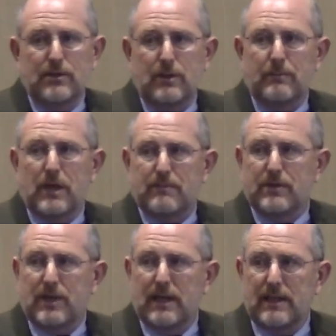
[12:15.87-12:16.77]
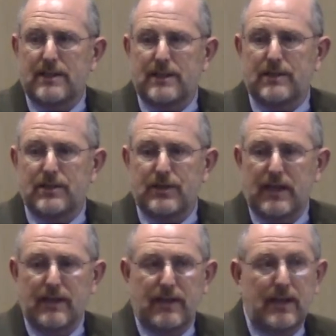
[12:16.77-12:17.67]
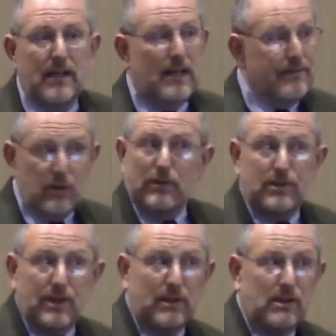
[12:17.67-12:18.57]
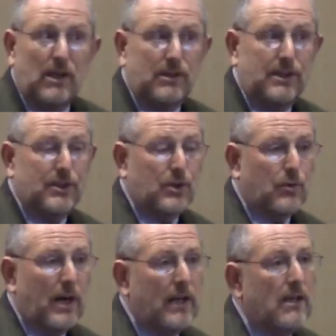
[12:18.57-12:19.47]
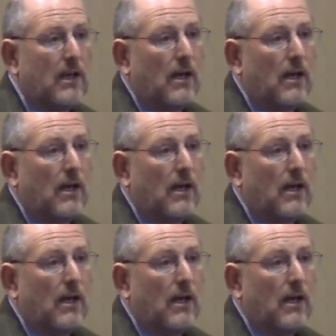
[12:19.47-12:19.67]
sometimes it's not easy to say that even though this technology is great,